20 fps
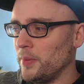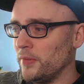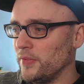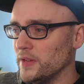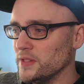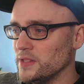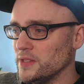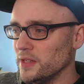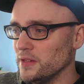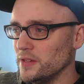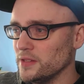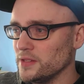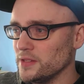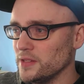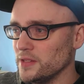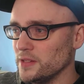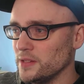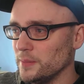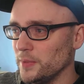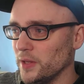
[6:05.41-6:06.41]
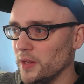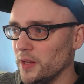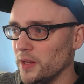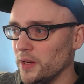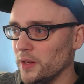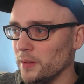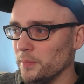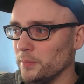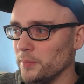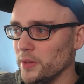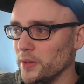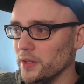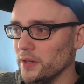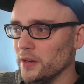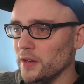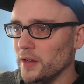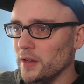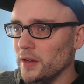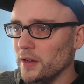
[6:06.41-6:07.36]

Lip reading: if I said this at the beginning, but